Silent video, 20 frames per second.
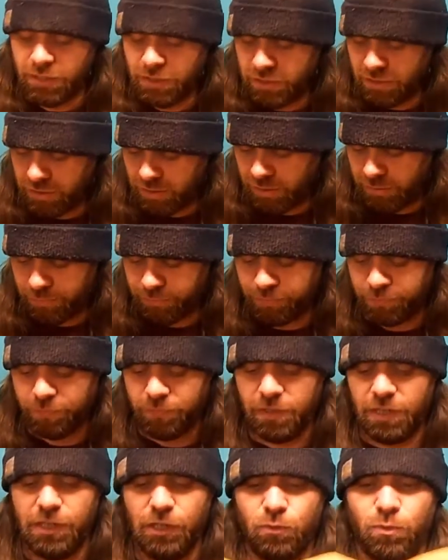And
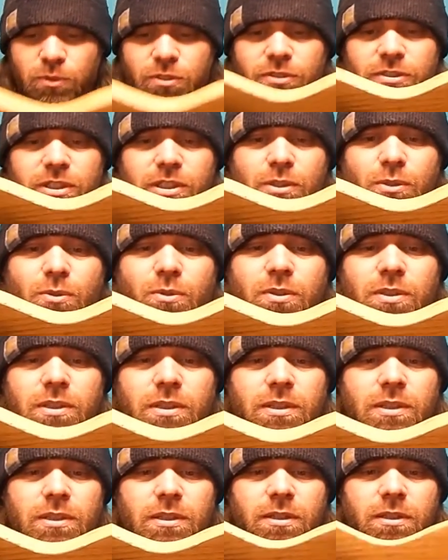this one's still,
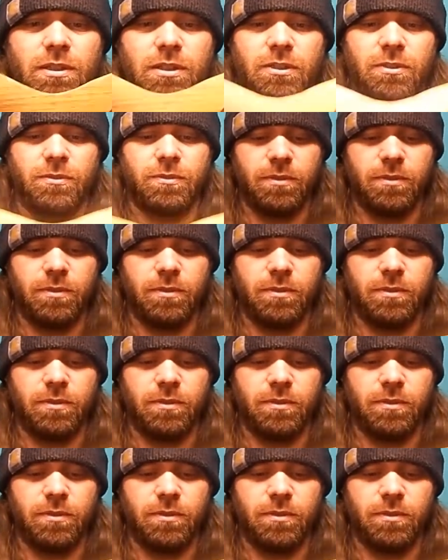you know,